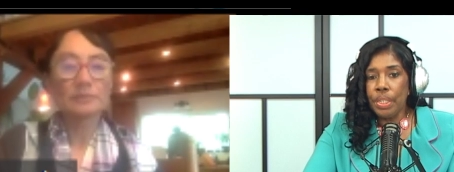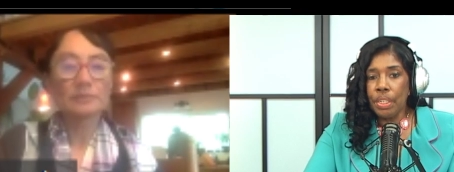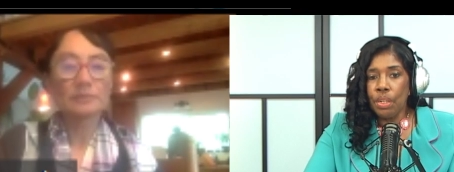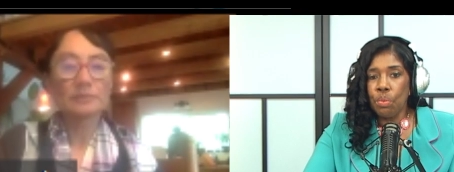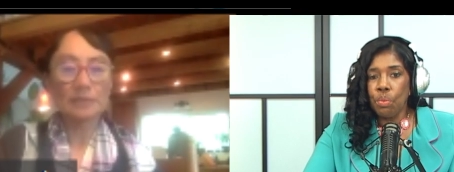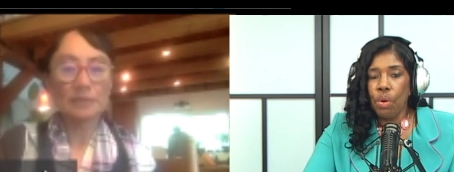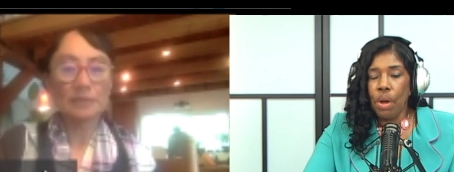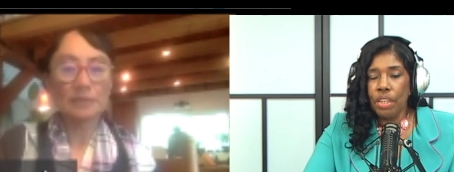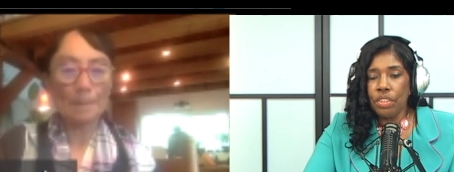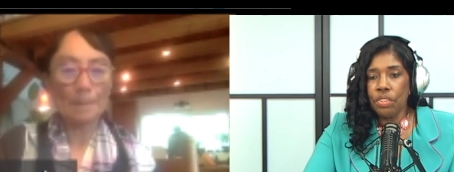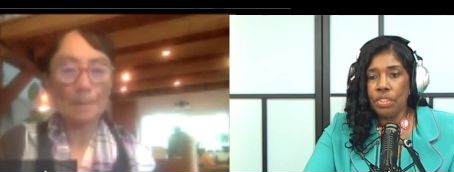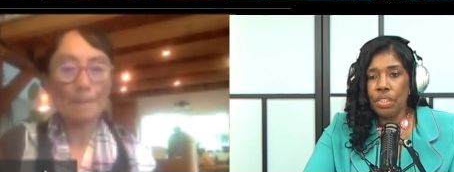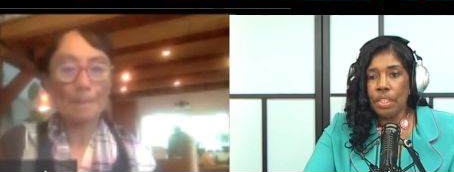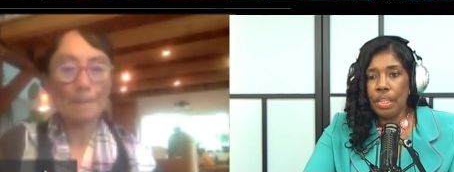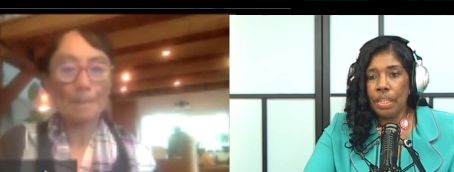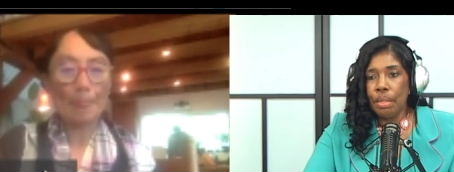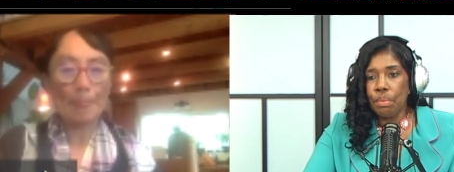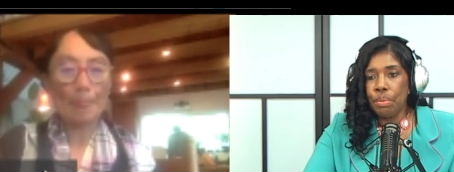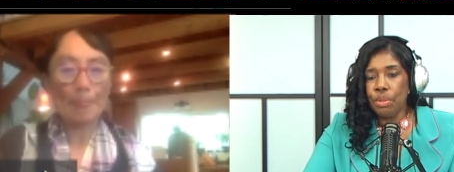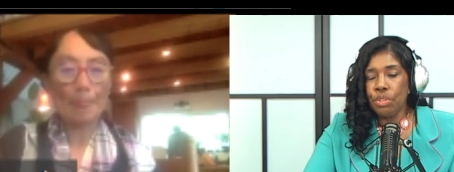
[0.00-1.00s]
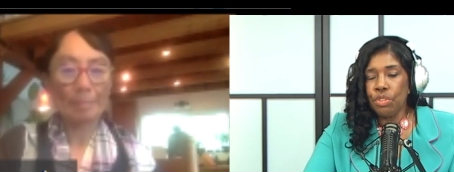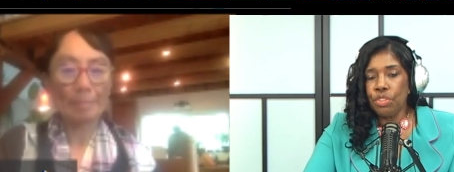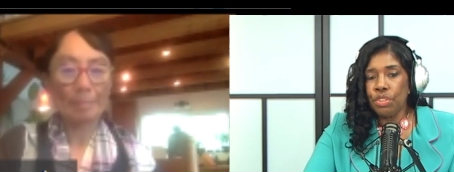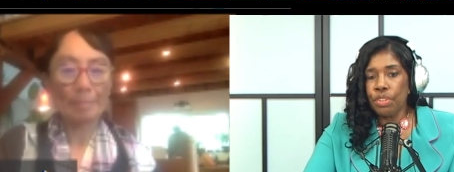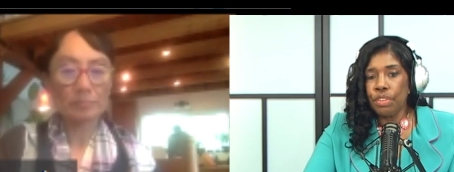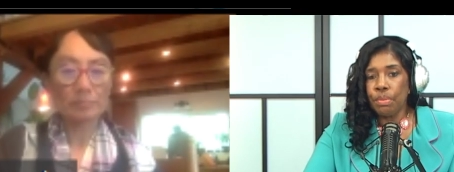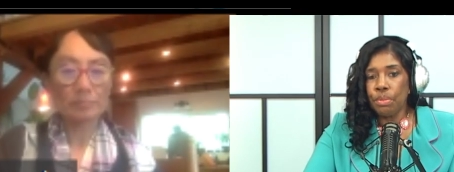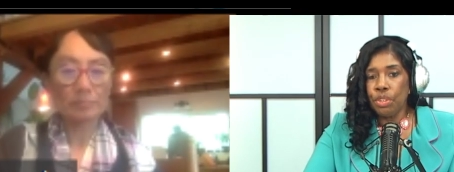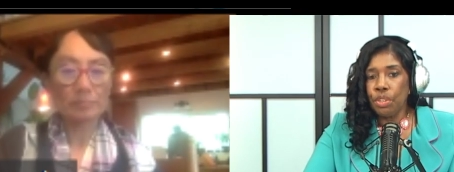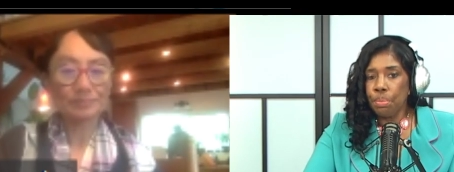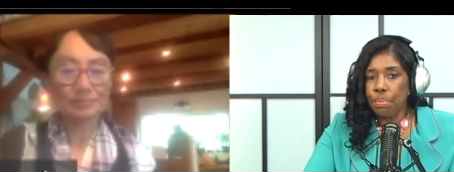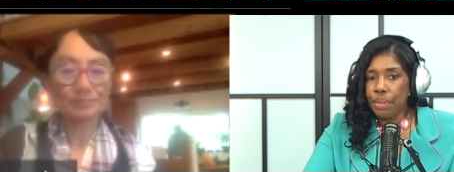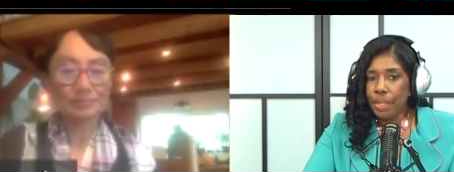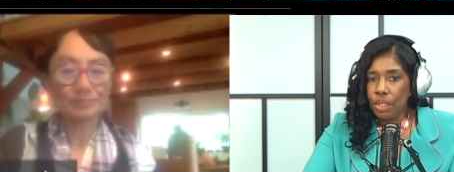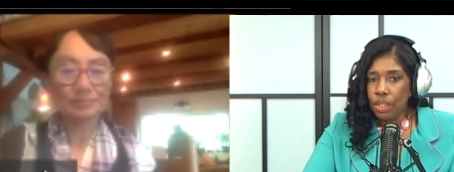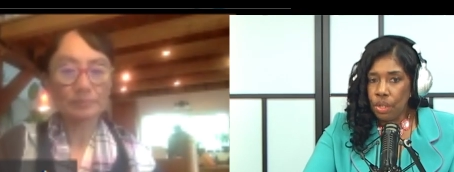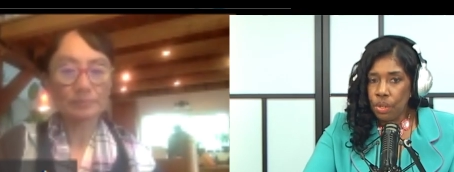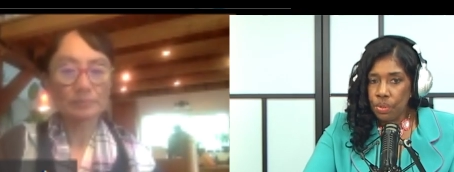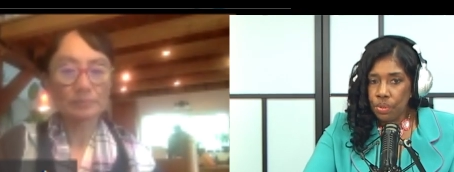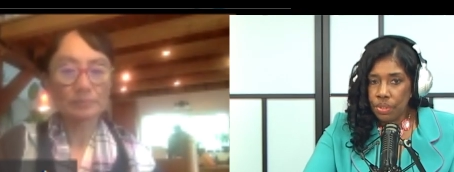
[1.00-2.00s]
Speaker 1: really watch the labels. Your your
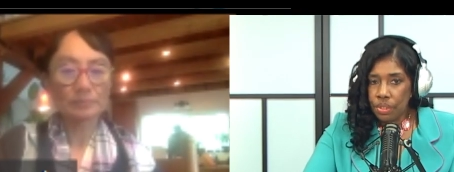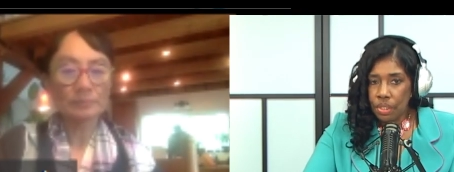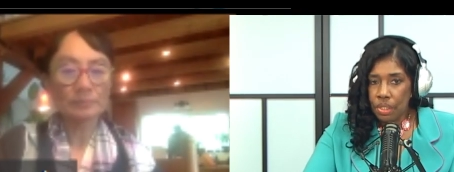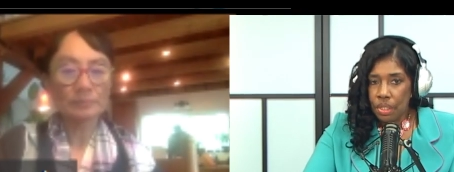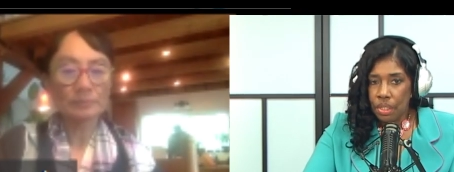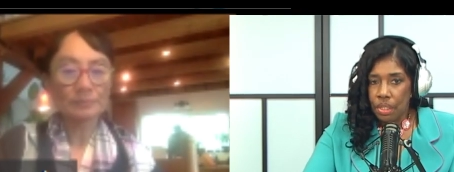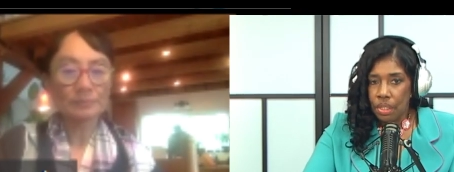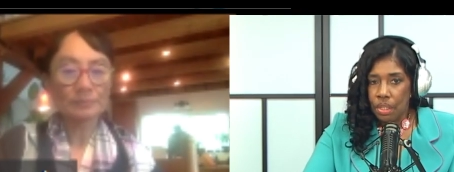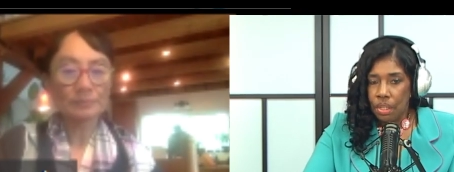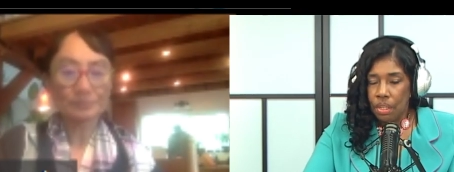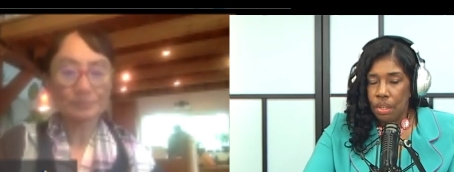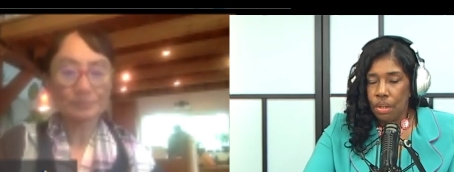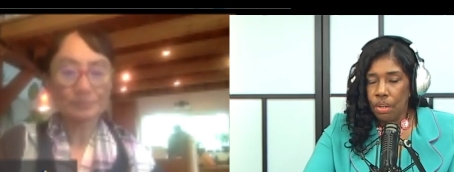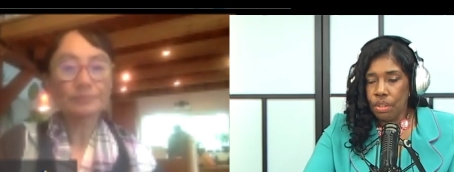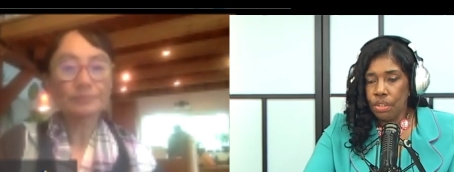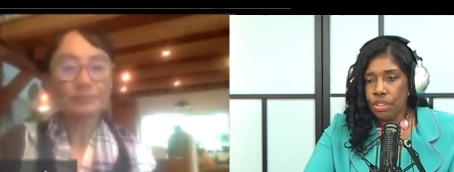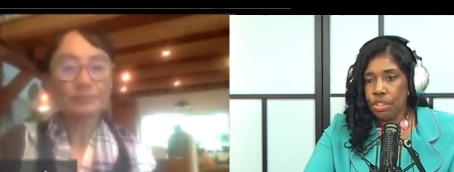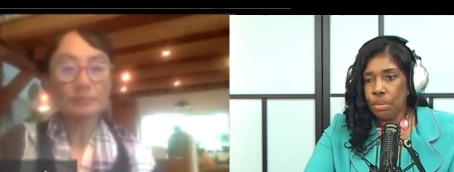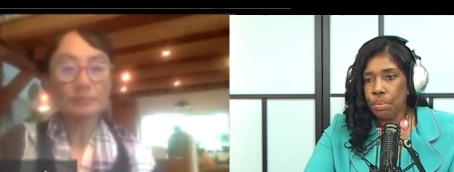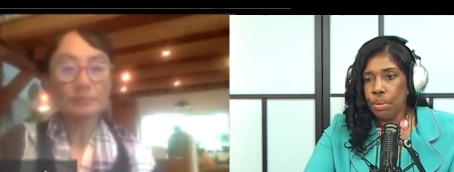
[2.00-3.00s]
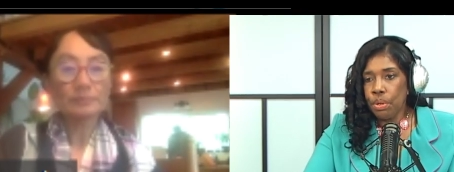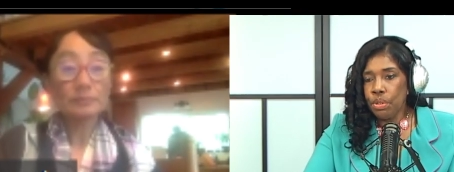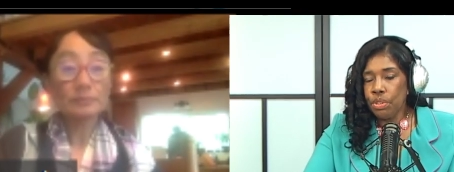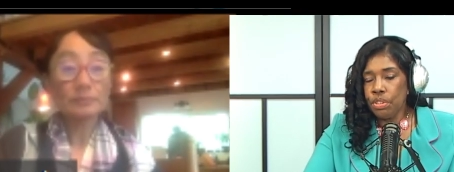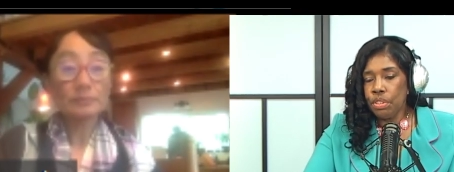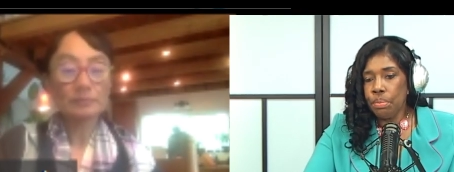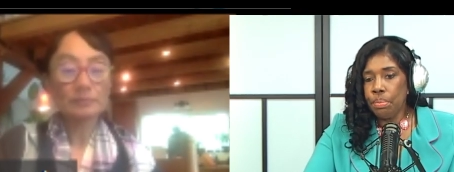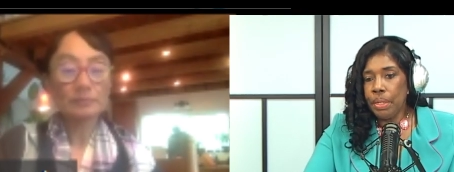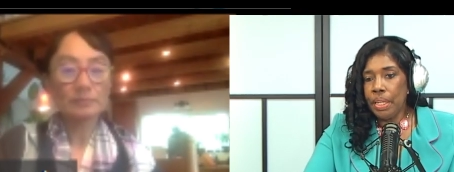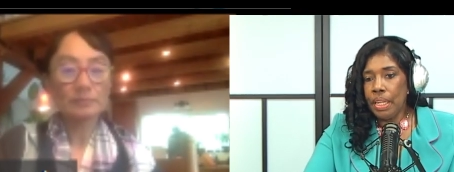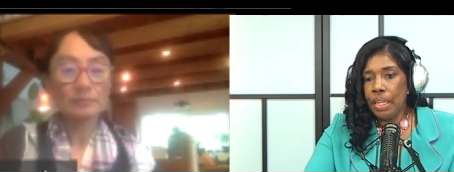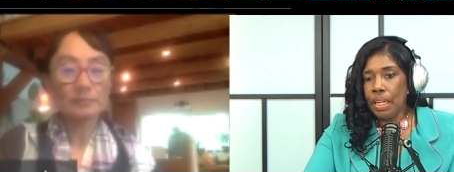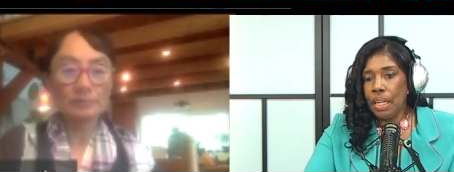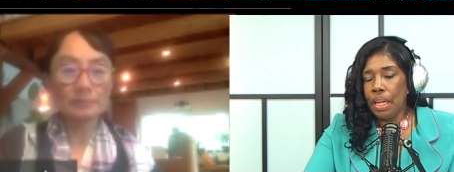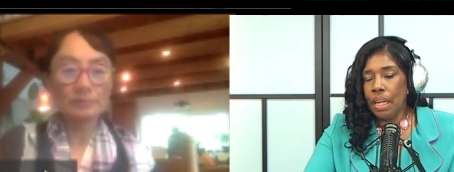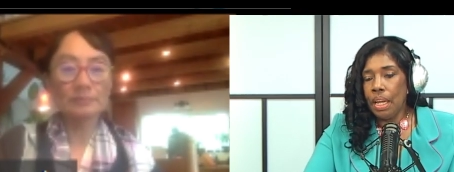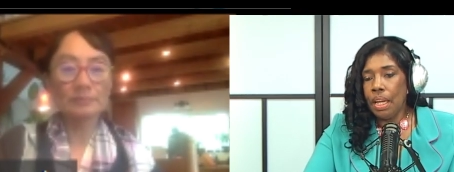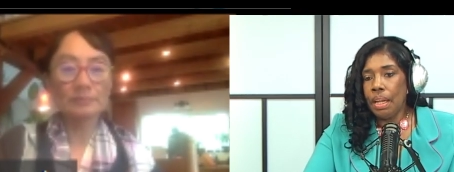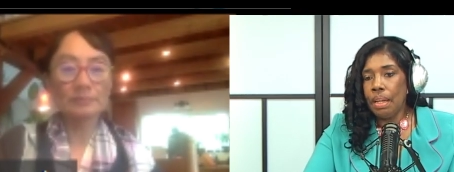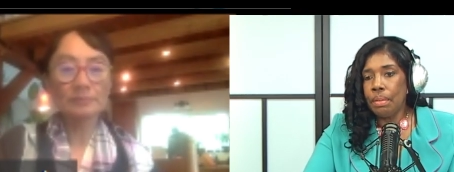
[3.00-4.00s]
pillows are supposed to be
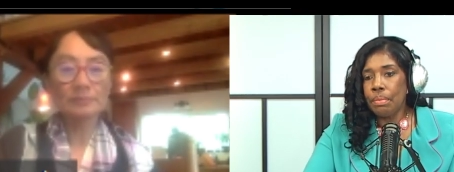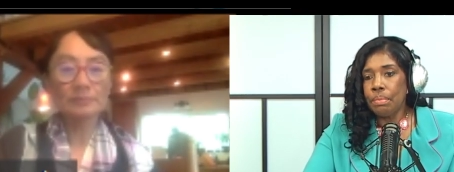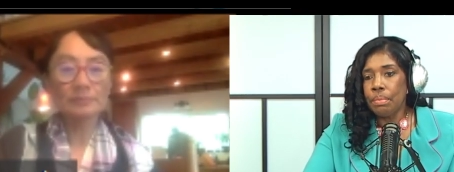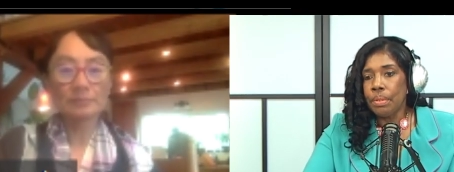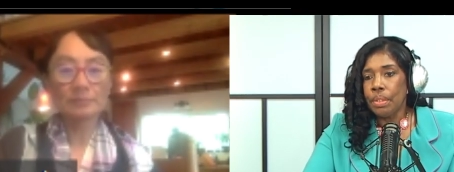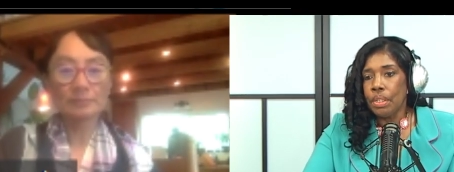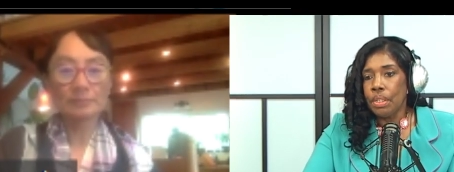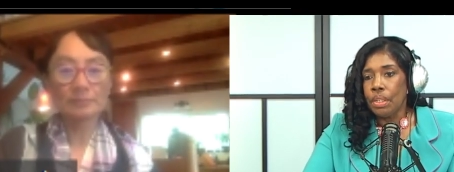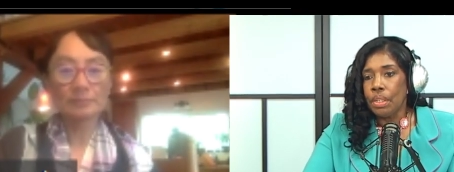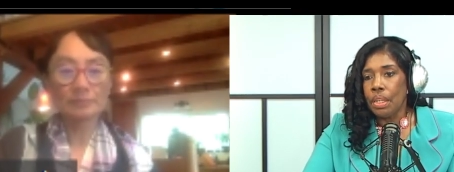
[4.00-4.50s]
mm-hmm. um,